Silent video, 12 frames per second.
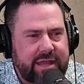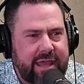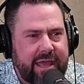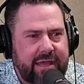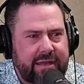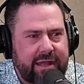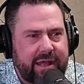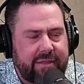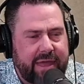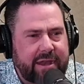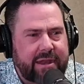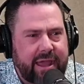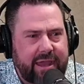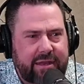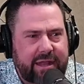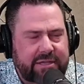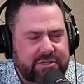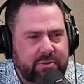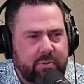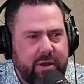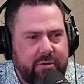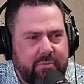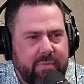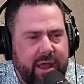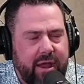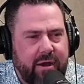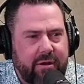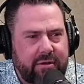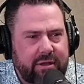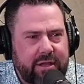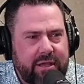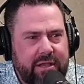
And that night, I surrendered my heart